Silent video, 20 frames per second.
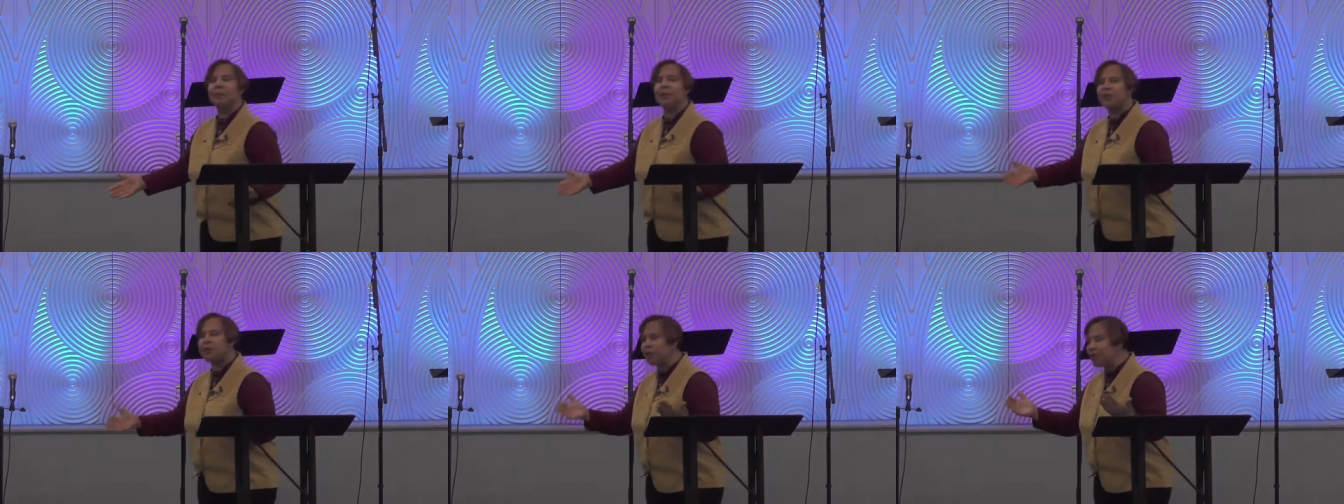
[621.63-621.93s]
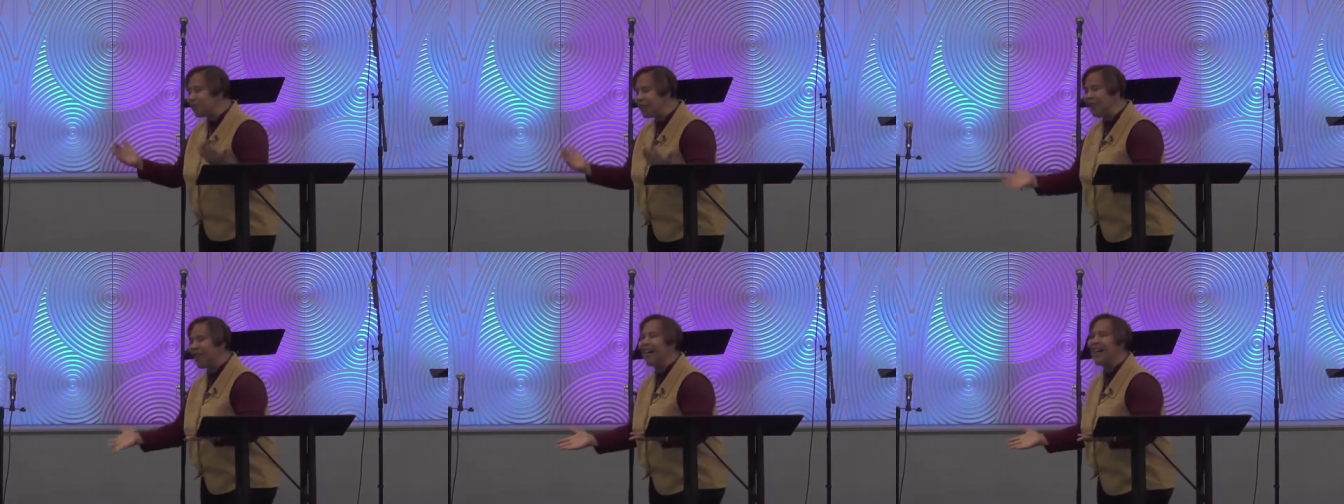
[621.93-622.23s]
but
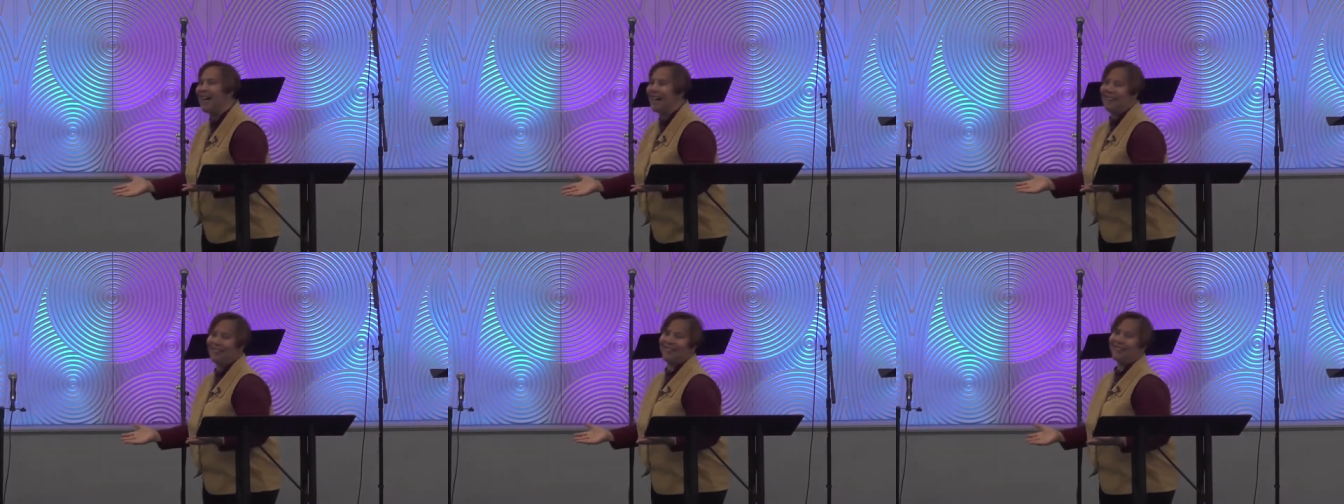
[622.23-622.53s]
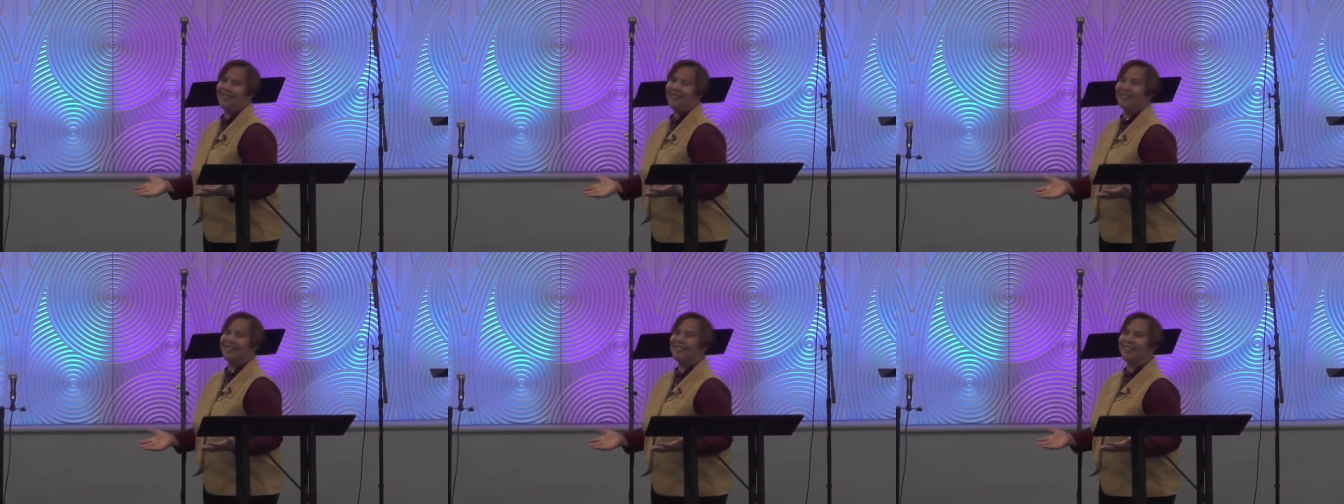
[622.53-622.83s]
you're
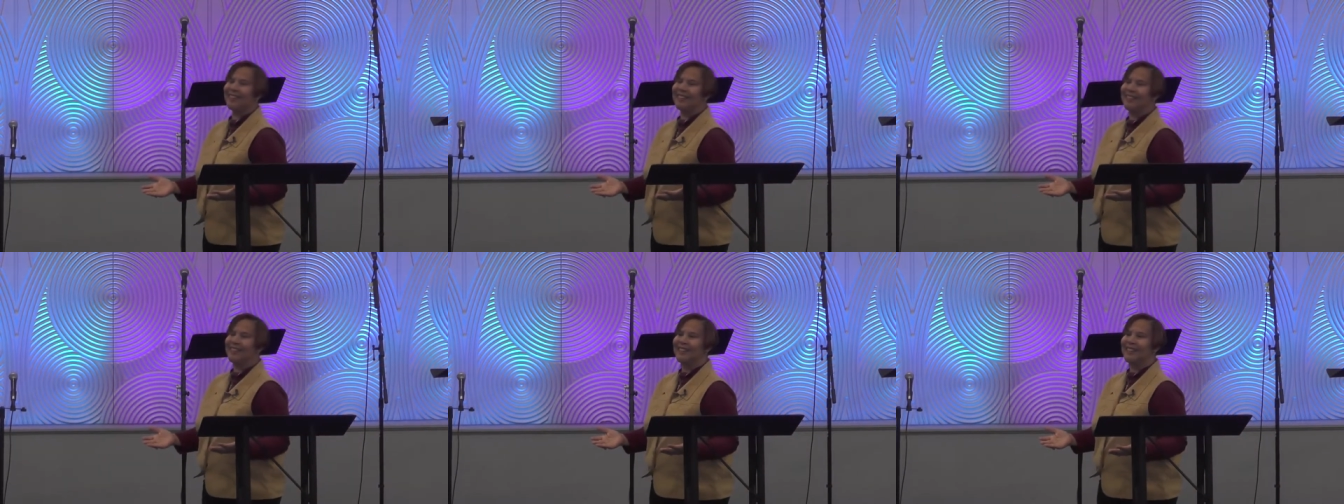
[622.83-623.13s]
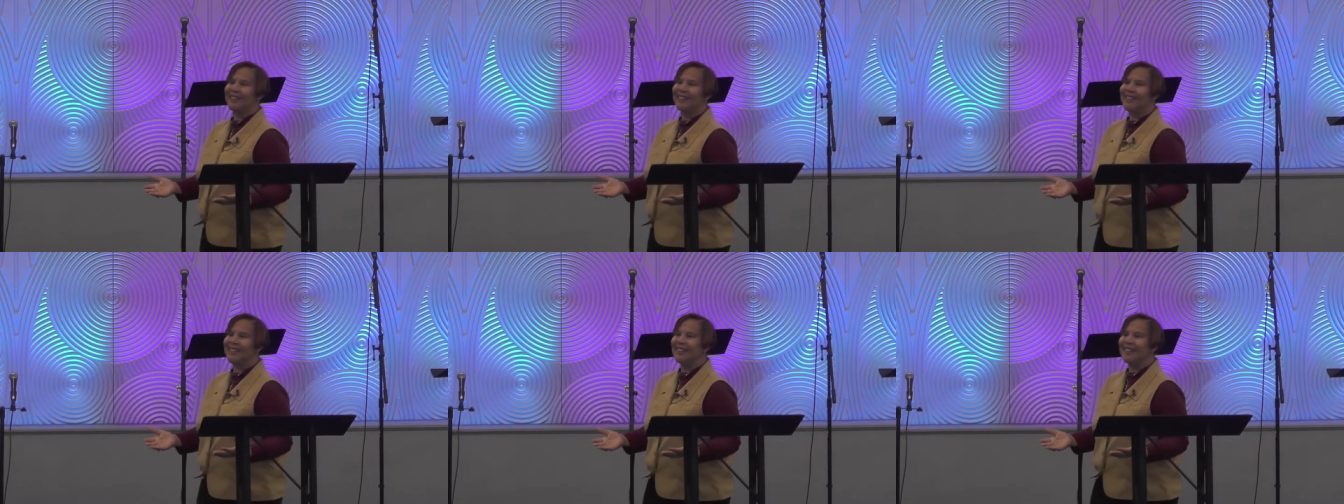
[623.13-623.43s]
not.
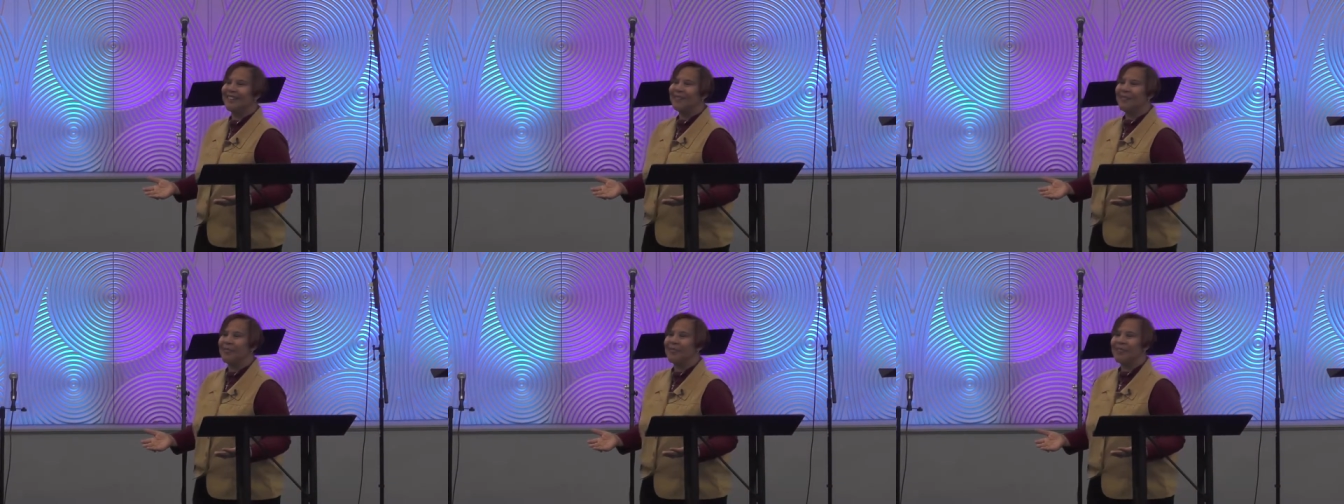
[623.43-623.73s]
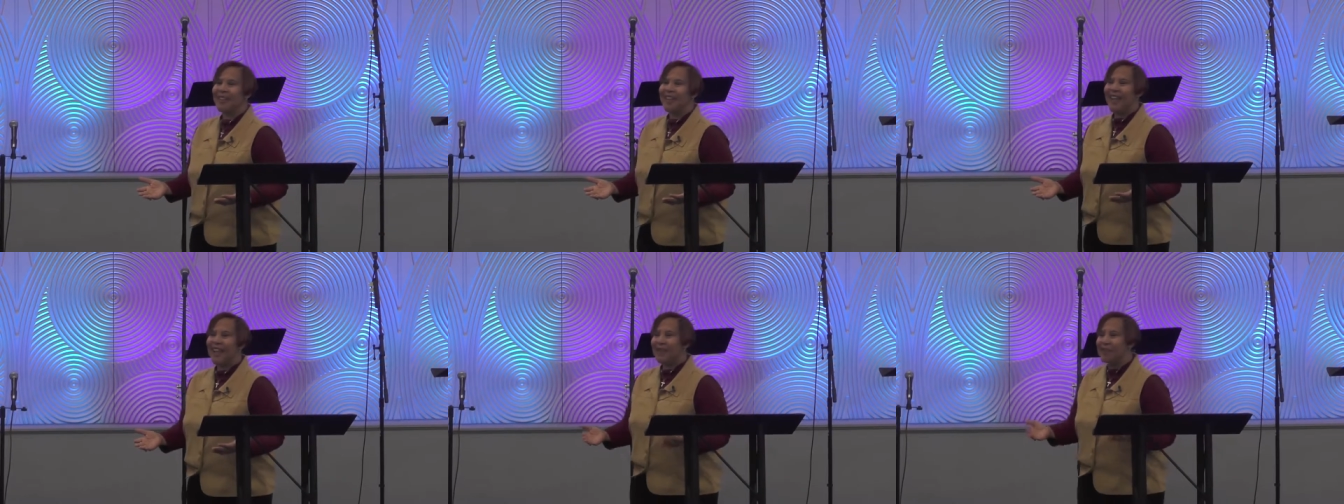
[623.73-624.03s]

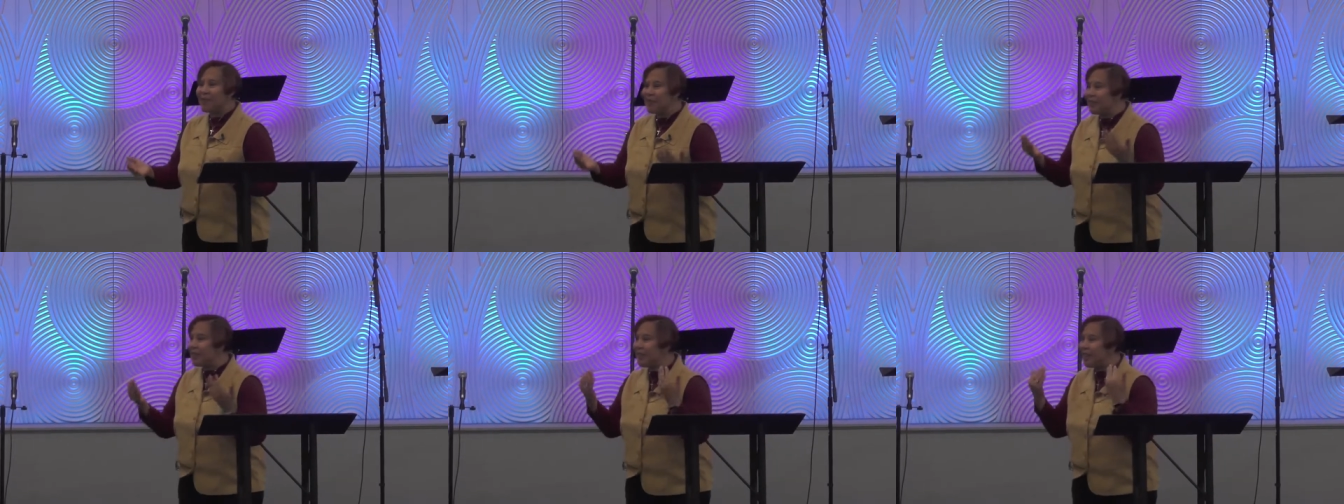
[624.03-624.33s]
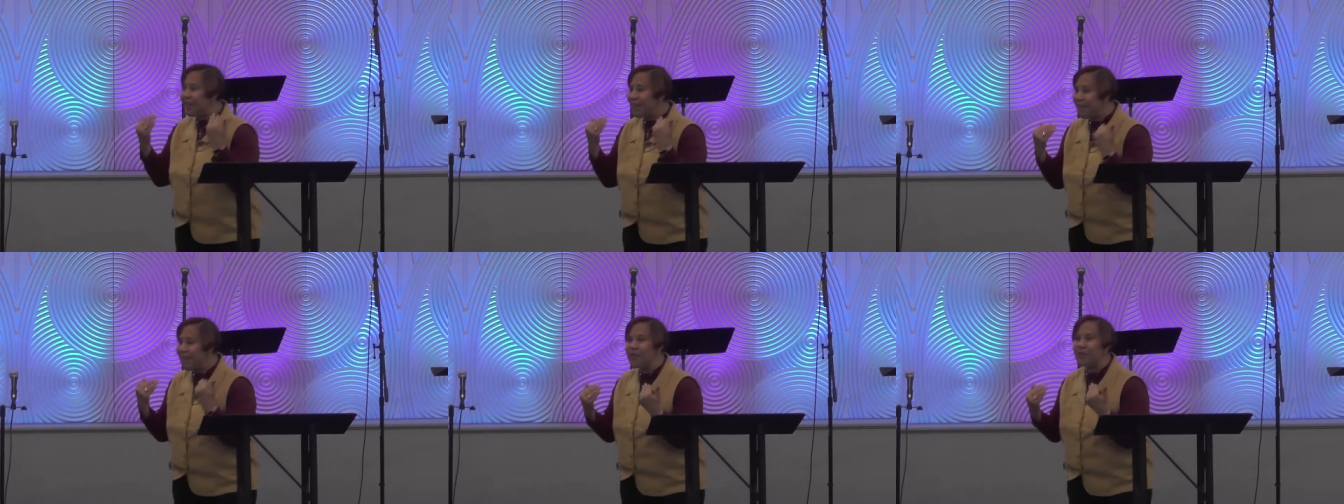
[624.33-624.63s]
And when
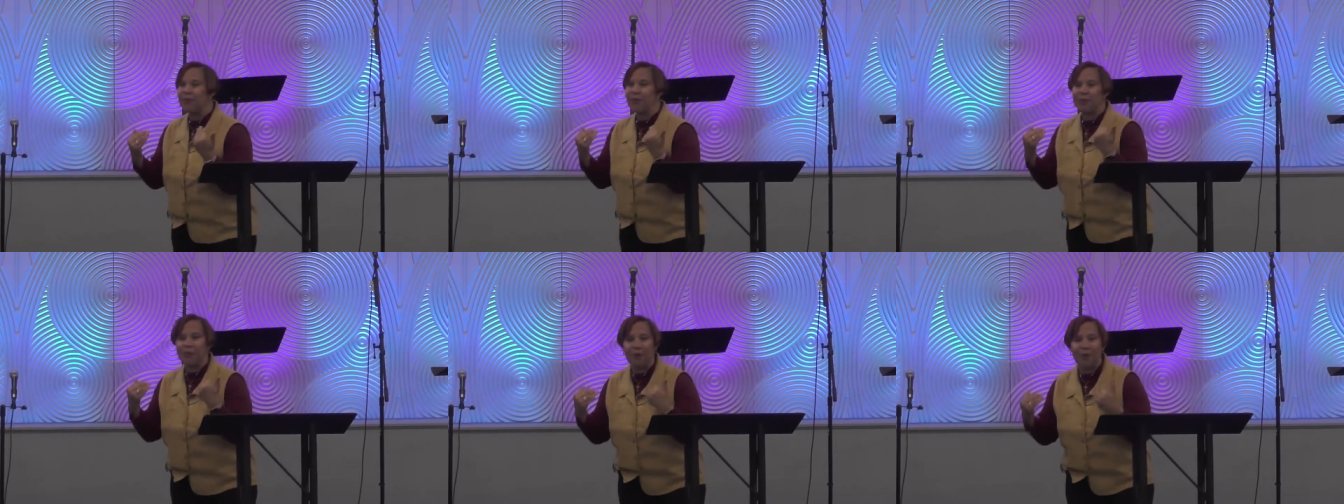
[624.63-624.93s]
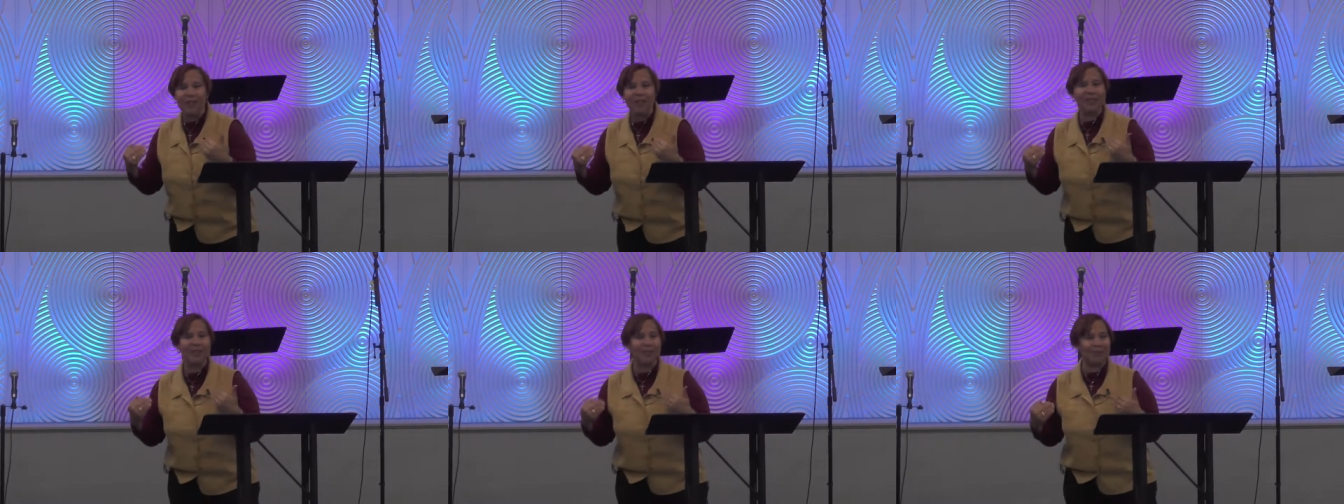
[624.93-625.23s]
you hear the
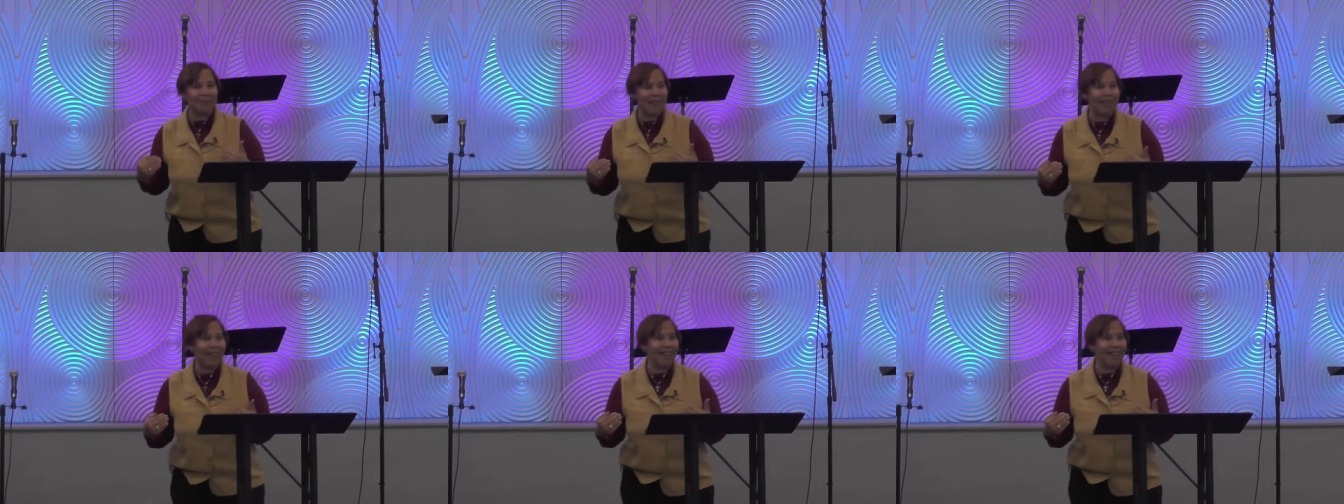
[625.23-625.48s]
voice of